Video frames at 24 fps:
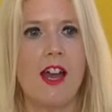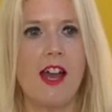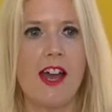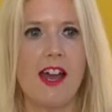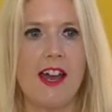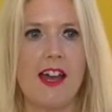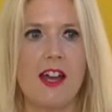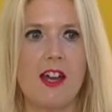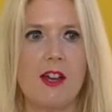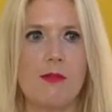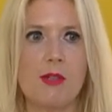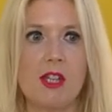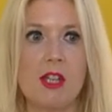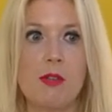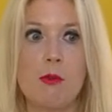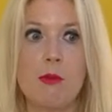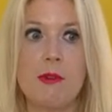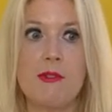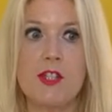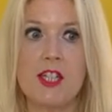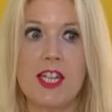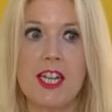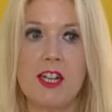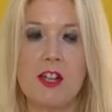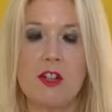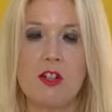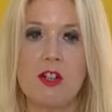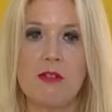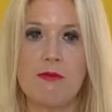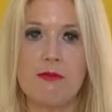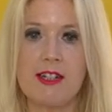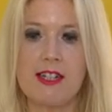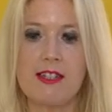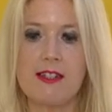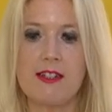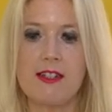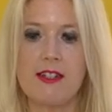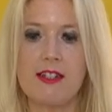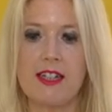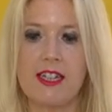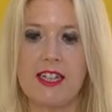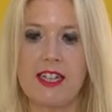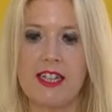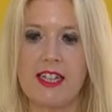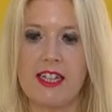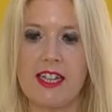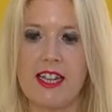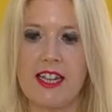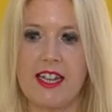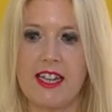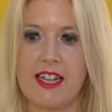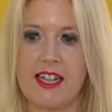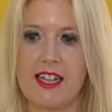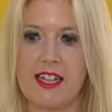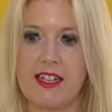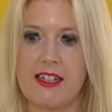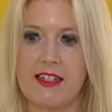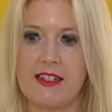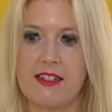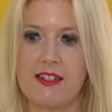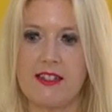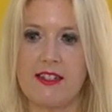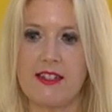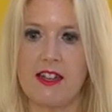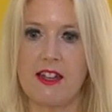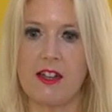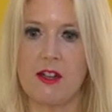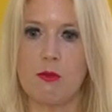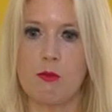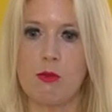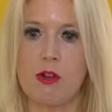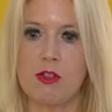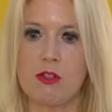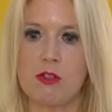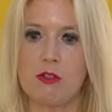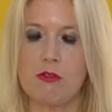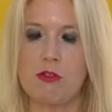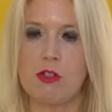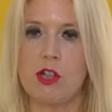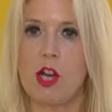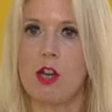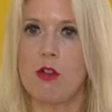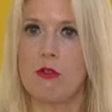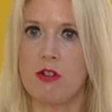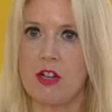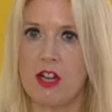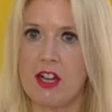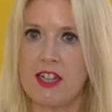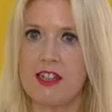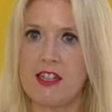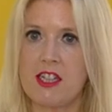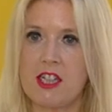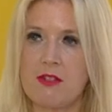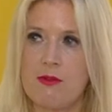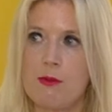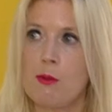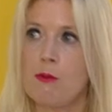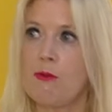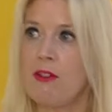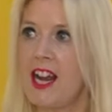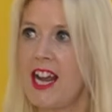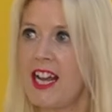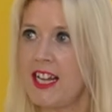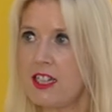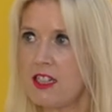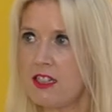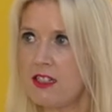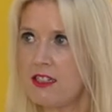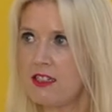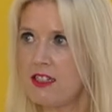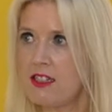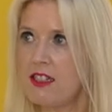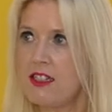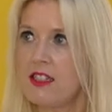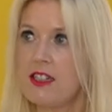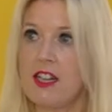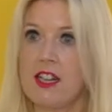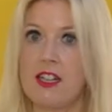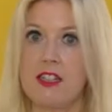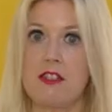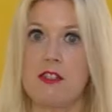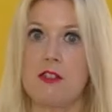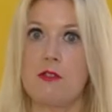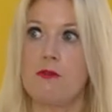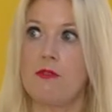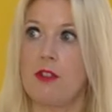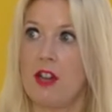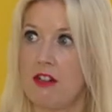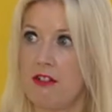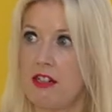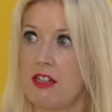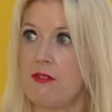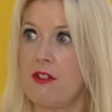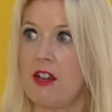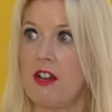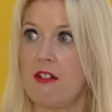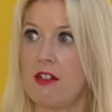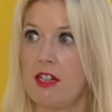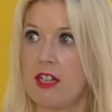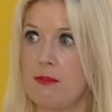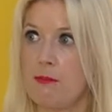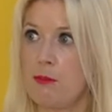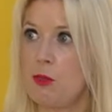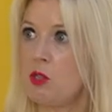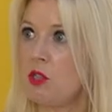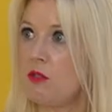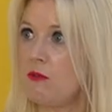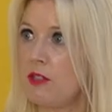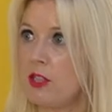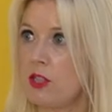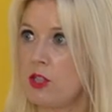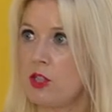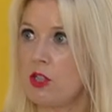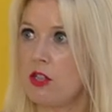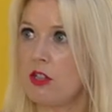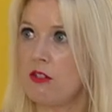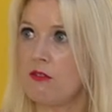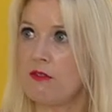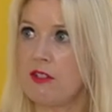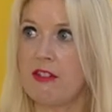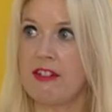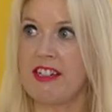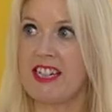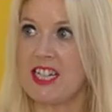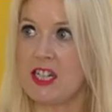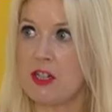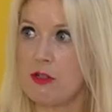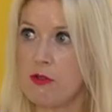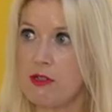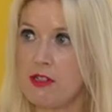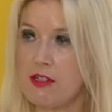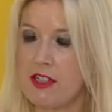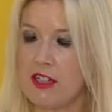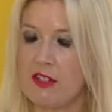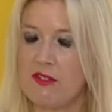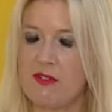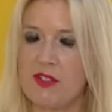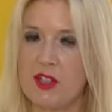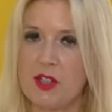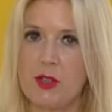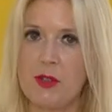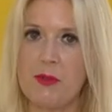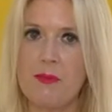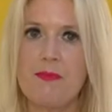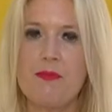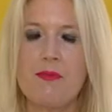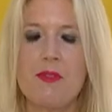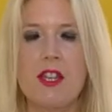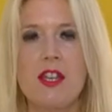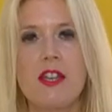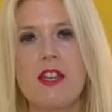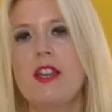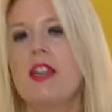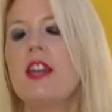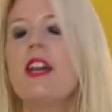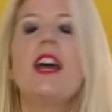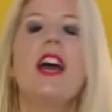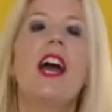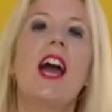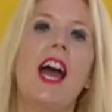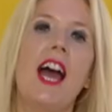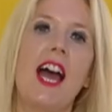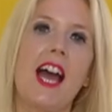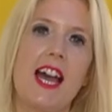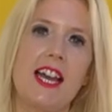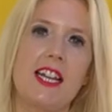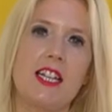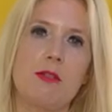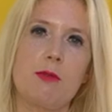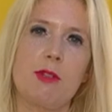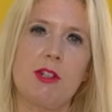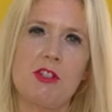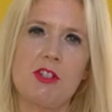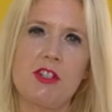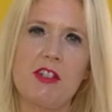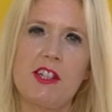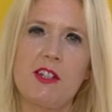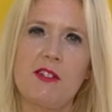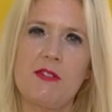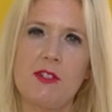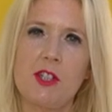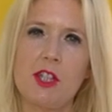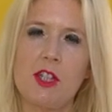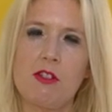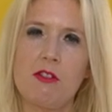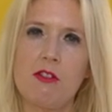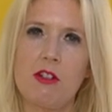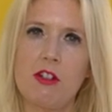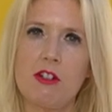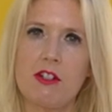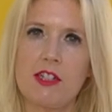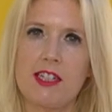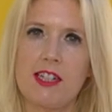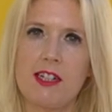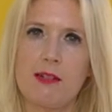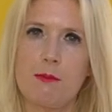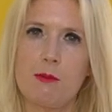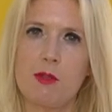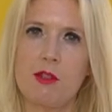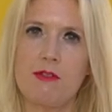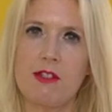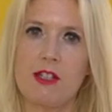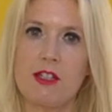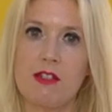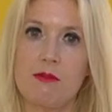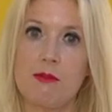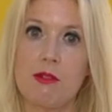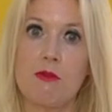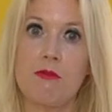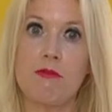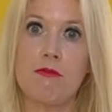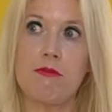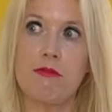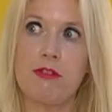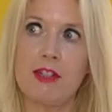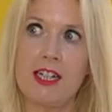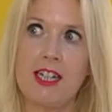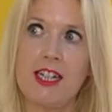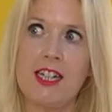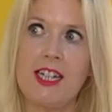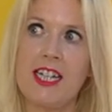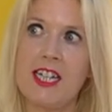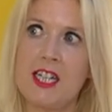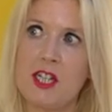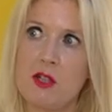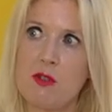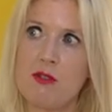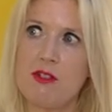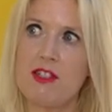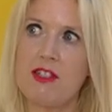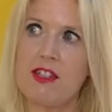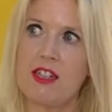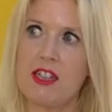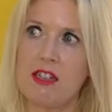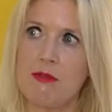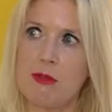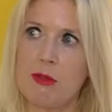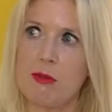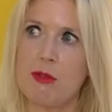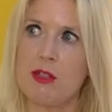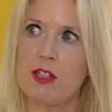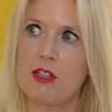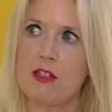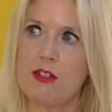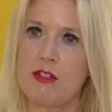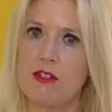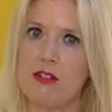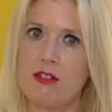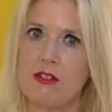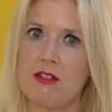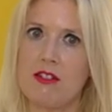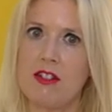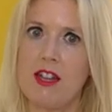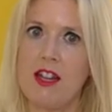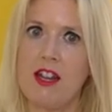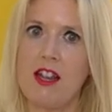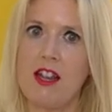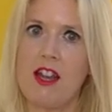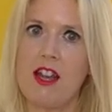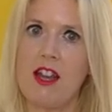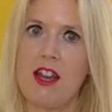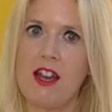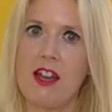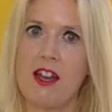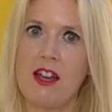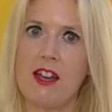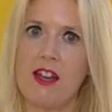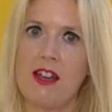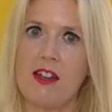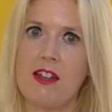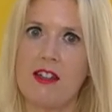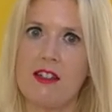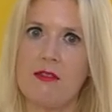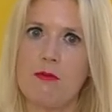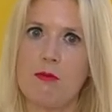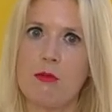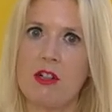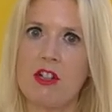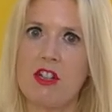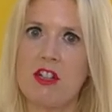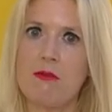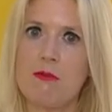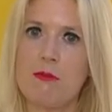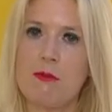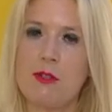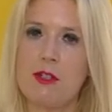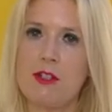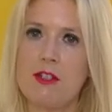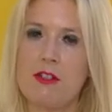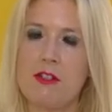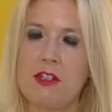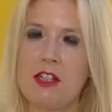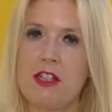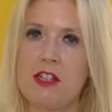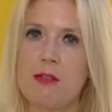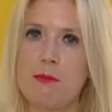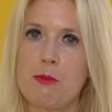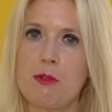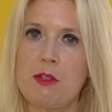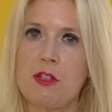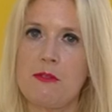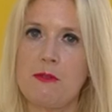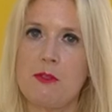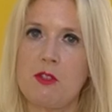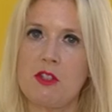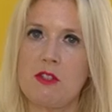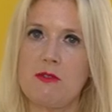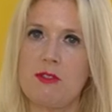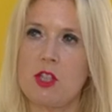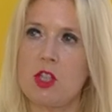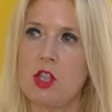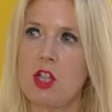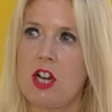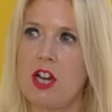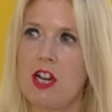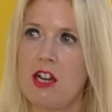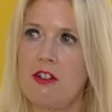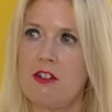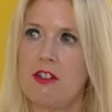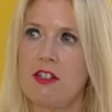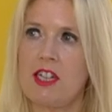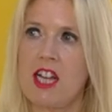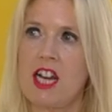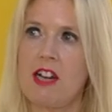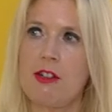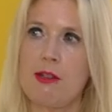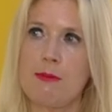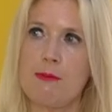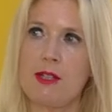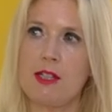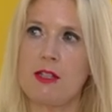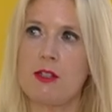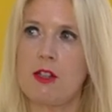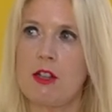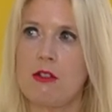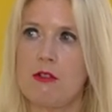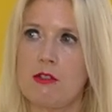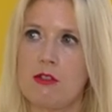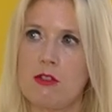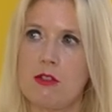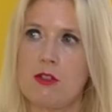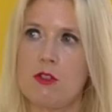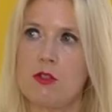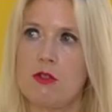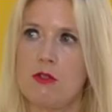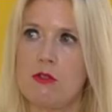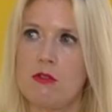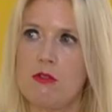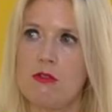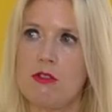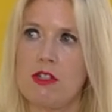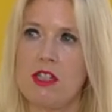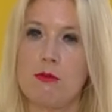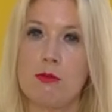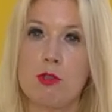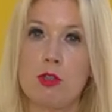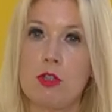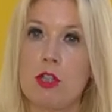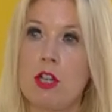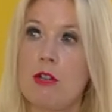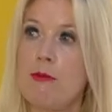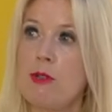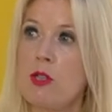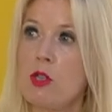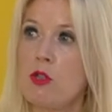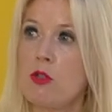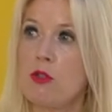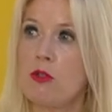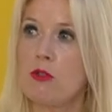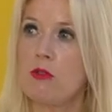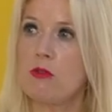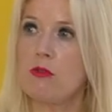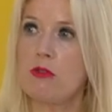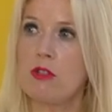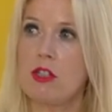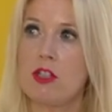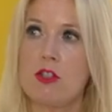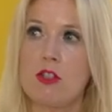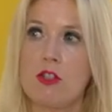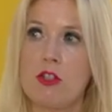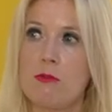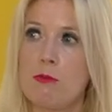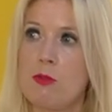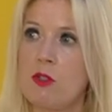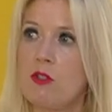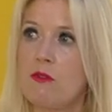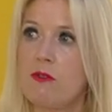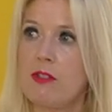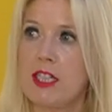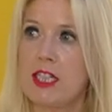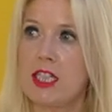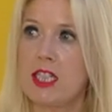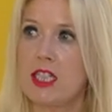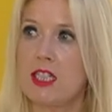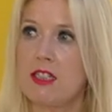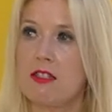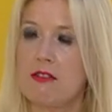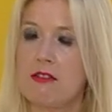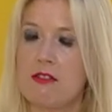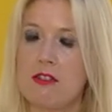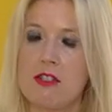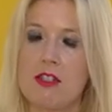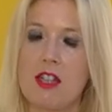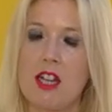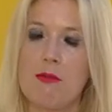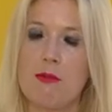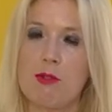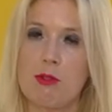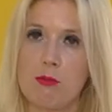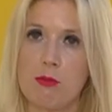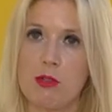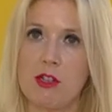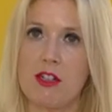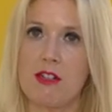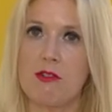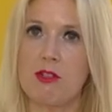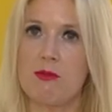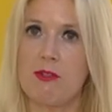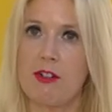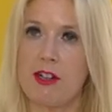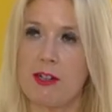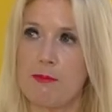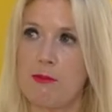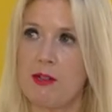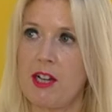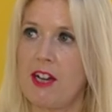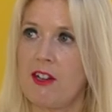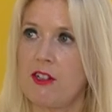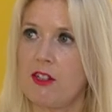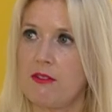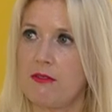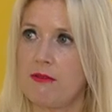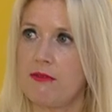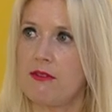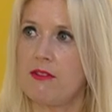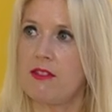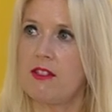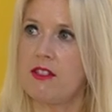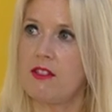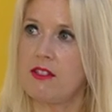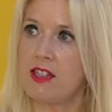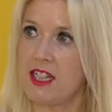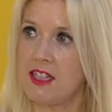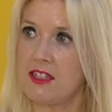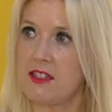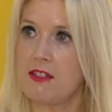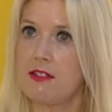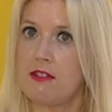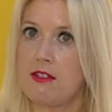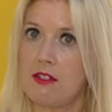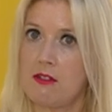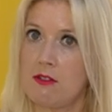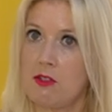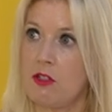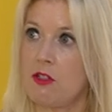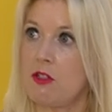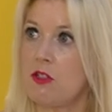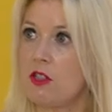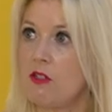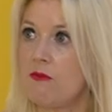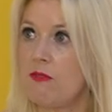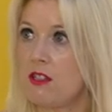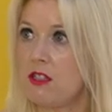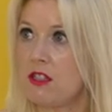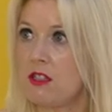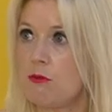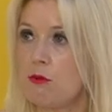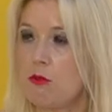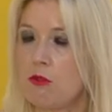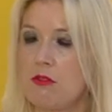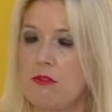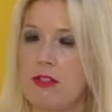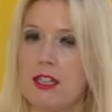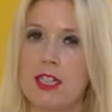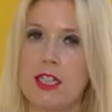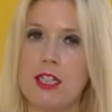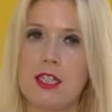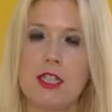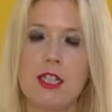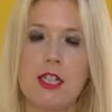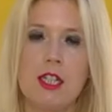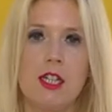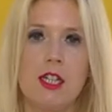Um, the other we've taken on recently is uh, one called 9 that's from Iraq and is very, very beautifully shot, very interesting film. And we also had a few lockdown movies that were really interesting that we worked on. Uh, one of them was looking at the point of view of a child and how he missed going to school, and it was so original and mm-hmm. so beautifully done. So that was one I was very proud of, and that's gone to festivals already.